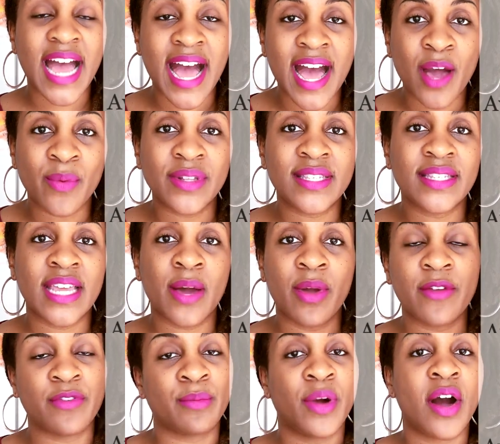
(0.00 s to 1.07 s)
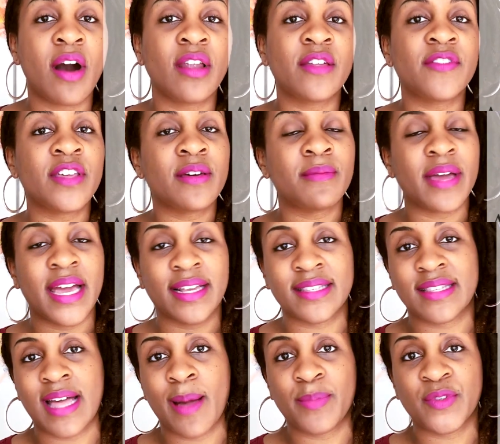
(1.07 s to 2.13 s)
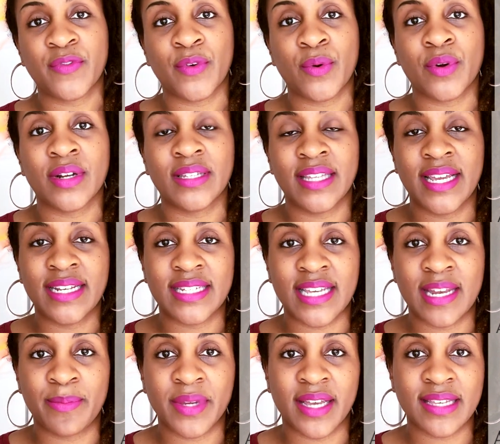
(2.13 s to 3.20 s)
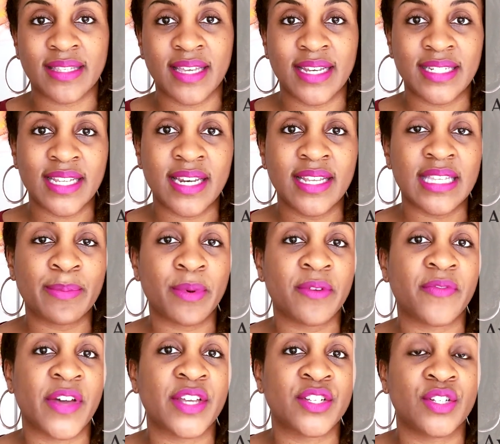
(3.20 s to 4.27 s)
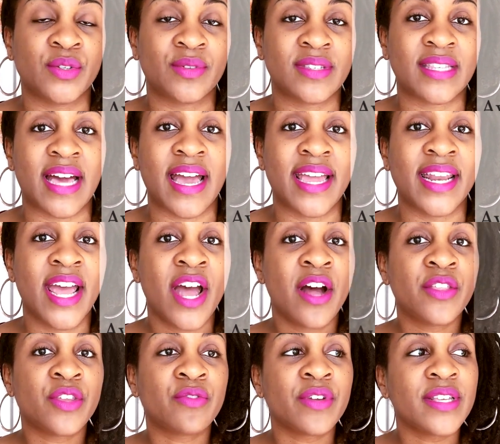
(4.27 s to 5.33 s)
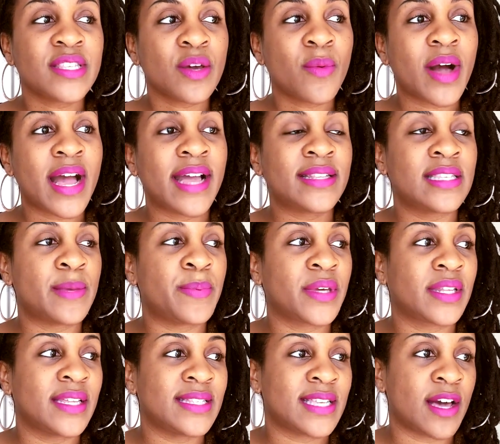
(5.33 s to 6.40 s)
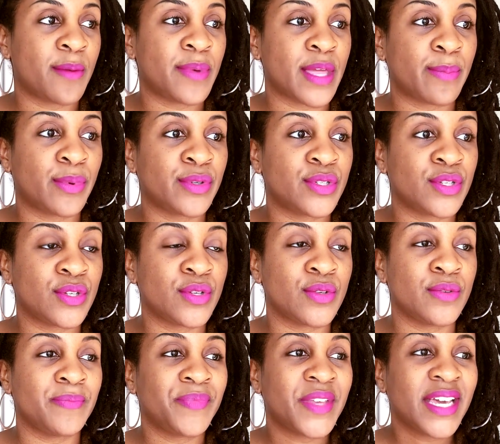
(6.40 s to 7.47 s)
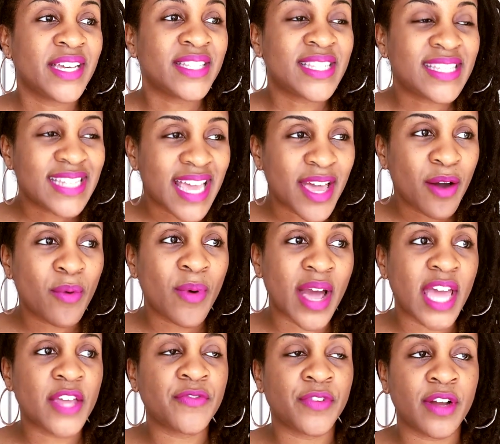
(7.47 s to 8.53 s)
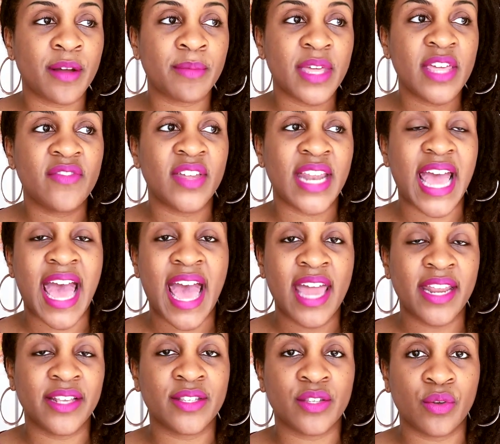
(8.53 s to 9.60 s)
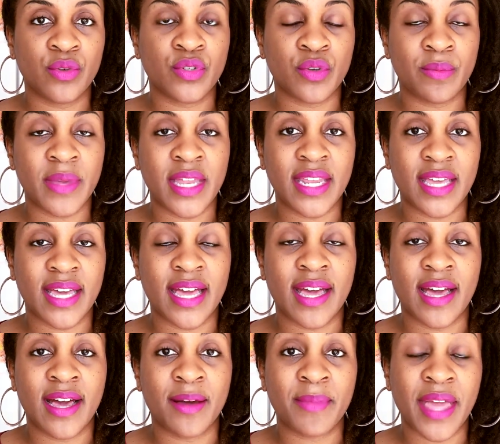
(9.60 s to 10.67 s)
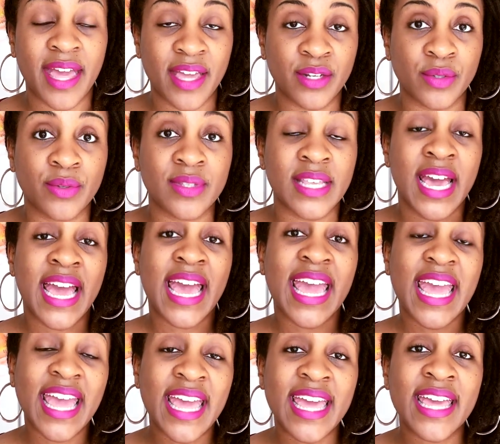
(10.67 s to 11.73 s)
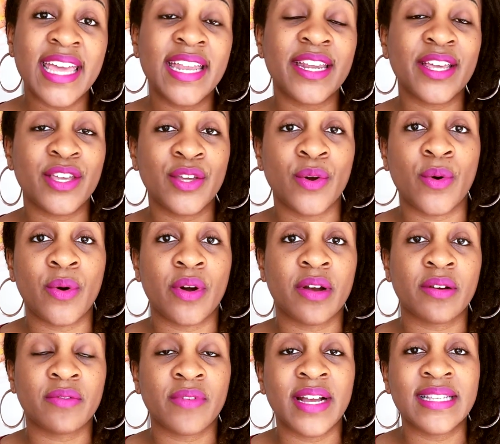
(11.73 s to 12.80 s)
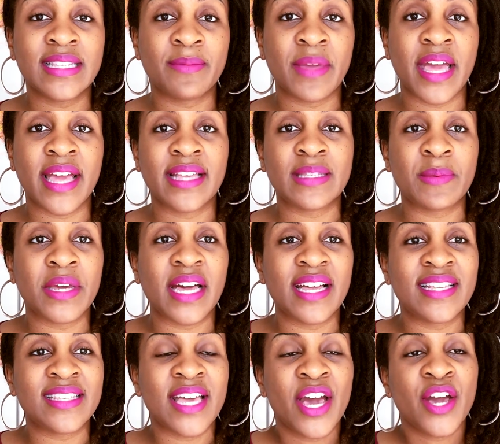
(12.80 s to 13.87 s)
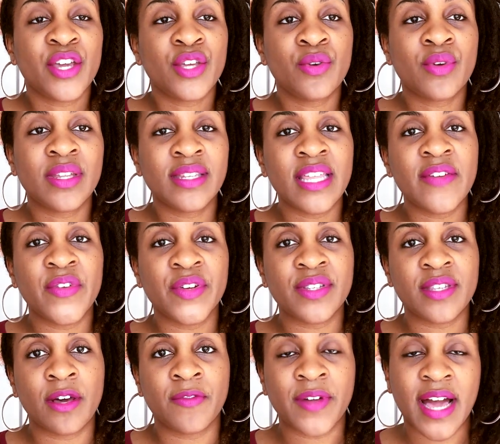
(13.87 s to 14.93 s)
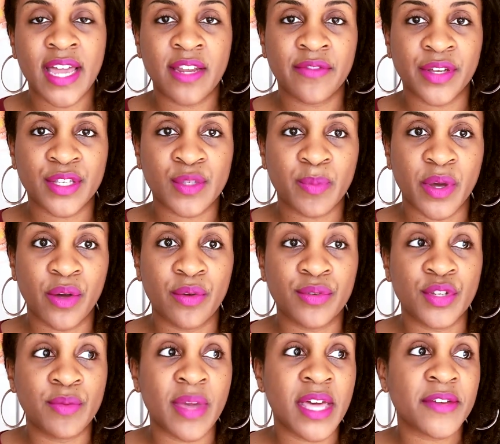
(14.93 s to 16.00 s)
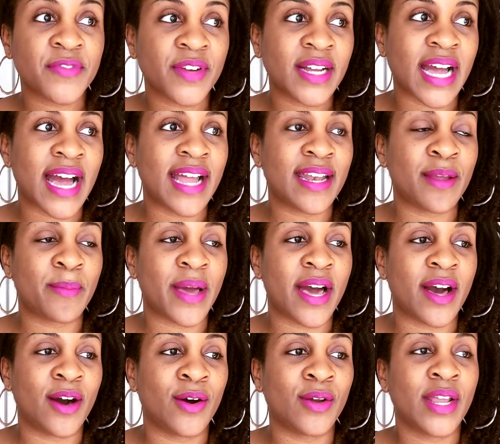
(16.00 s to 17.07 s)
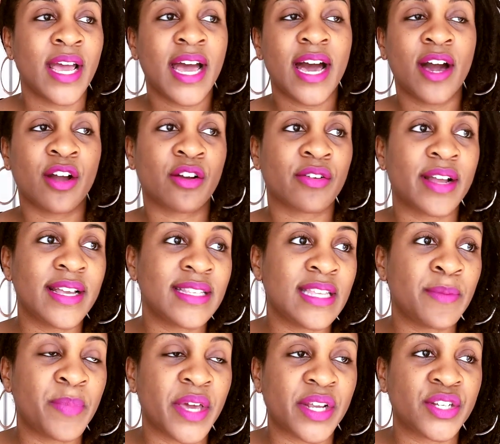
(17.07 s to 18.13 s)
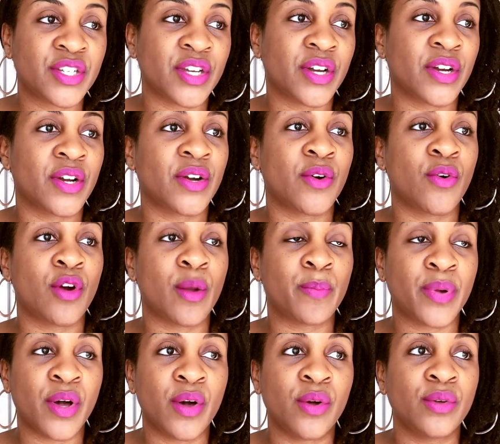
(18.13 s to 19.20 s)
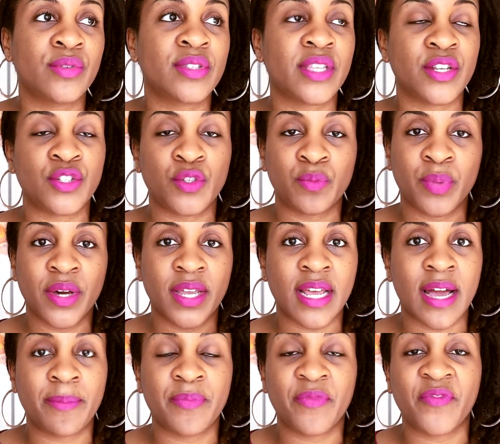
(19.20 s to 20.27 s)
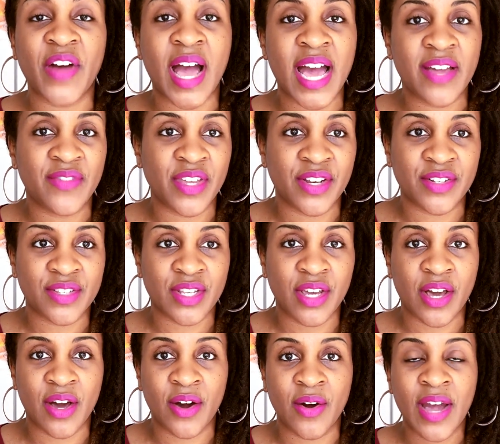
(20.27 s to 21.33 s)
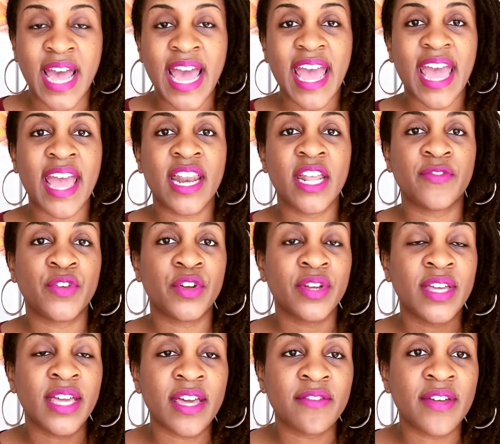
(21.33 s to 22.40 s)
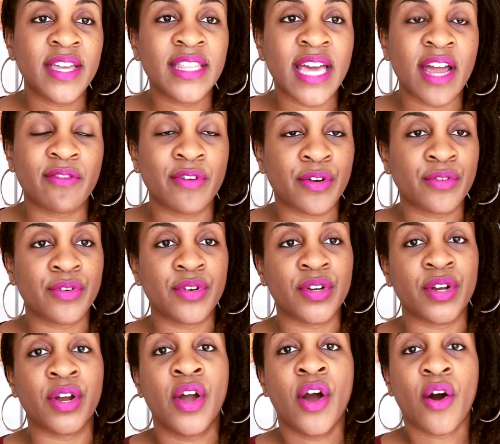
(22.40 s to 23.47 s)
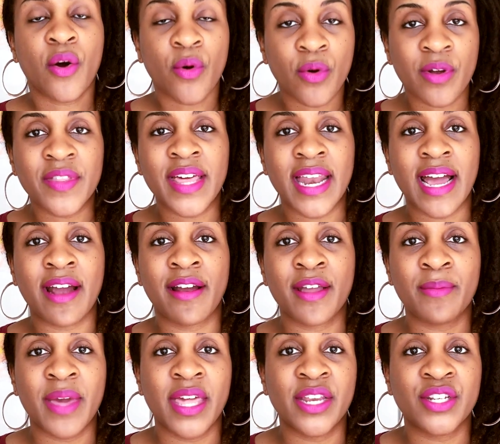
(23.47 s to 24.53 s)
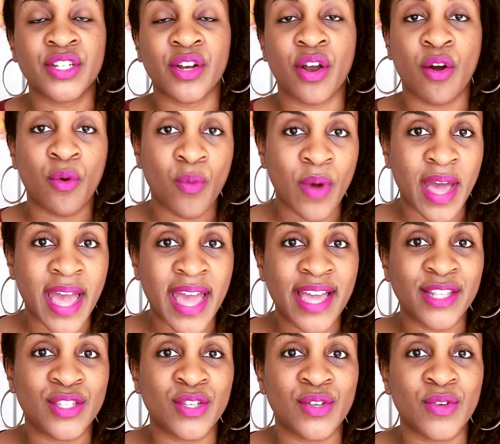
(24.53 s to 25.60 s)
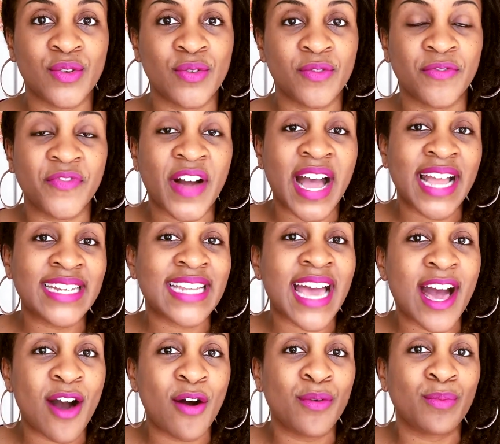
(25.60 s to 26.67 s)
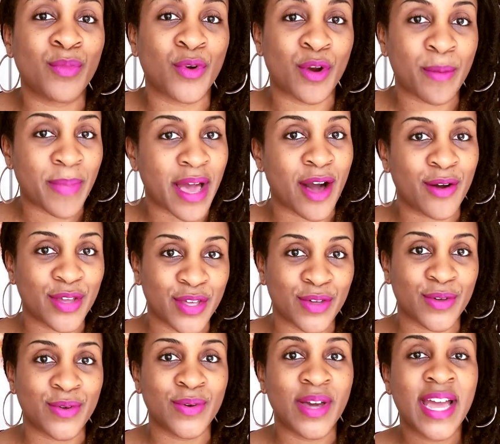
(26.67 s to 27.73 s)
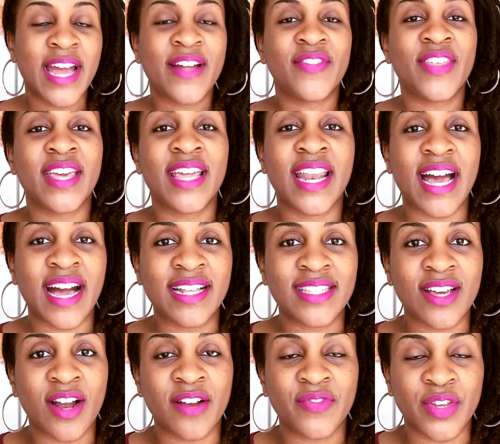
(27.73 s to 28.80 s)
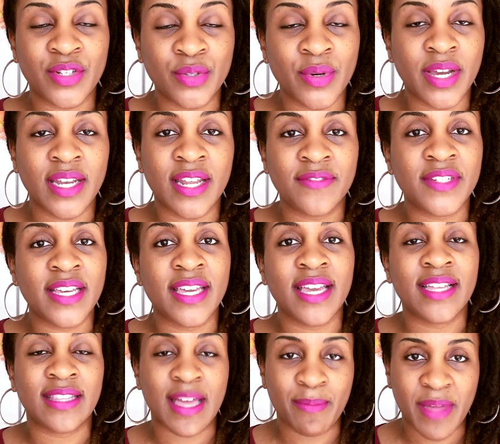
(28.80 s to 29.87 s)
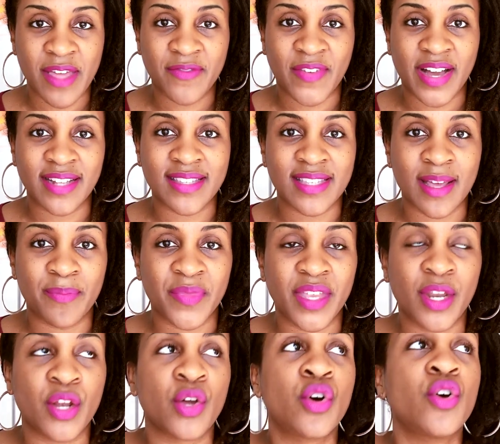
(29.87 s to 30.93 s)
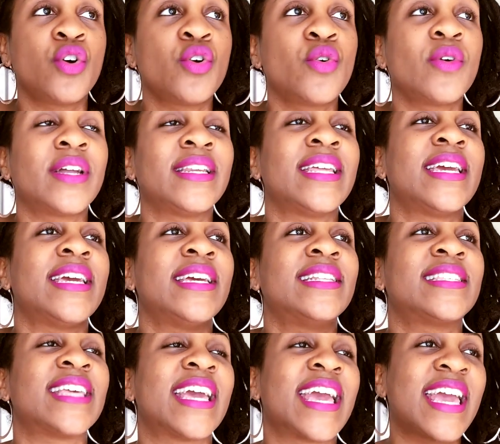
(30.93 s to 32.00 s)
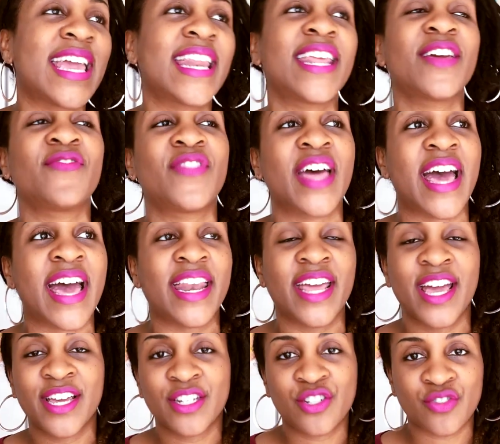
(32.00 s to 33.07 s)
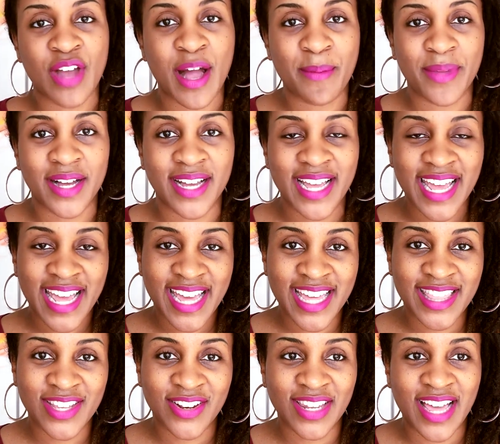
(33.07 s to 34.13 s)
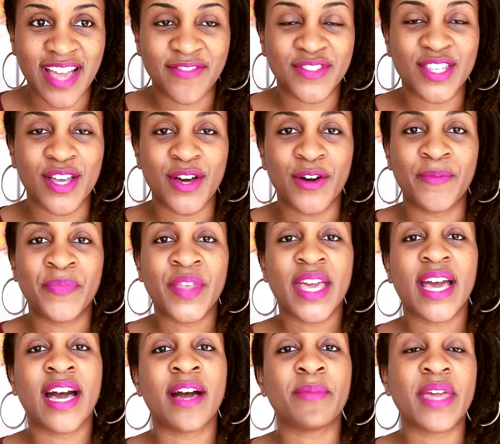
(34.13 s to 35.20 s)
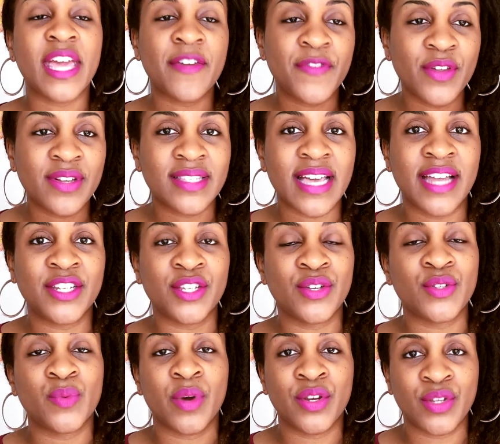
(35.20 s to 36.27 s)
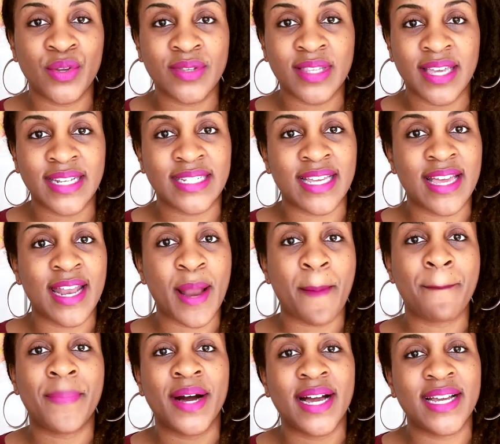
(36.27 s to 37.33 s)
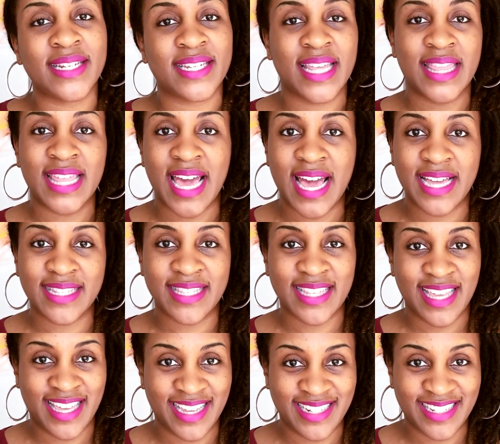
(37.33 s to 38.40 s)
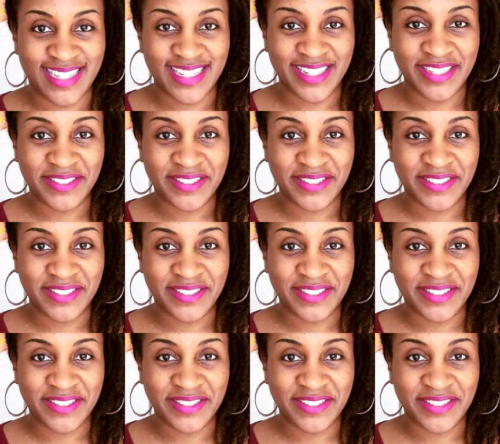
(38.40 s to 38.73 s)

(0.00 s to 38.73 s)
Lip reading: I would stay away from all of them except for LinkedIn, because LinkedIn is a professional site. The reason why I typically tell people to stay away from even adding social media handles in your resume is because you can leave yourself kind of exposed. You may have forgotten about a crazy picture or a post that you put up 5 years ago. And if you're giving that recruiter or that hiring manager a way to find out more about you, then odds are if they're doing enough digging, they may find something. And who needs any of that drama in their life? So if you decide to use one, use LinkedIn, but that's it.